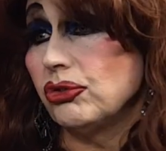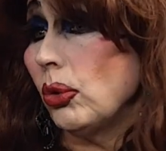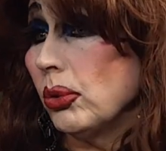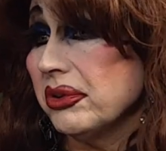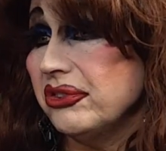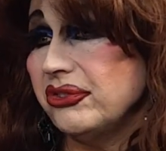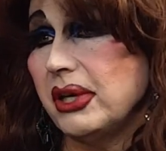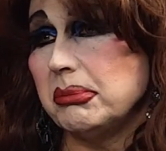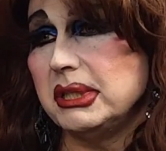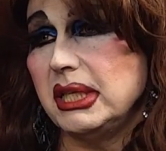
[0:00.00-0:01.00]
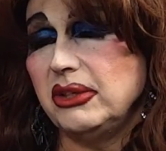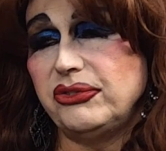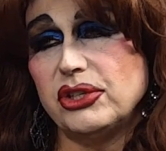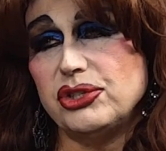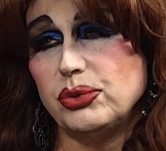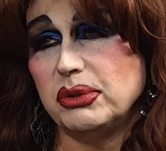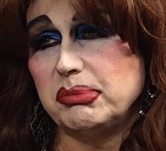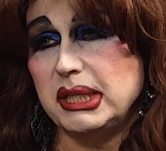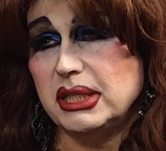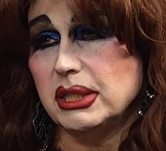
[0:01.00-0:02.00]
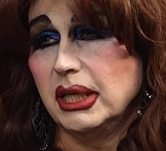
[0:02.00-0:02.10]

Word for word: or the same needs that you would meet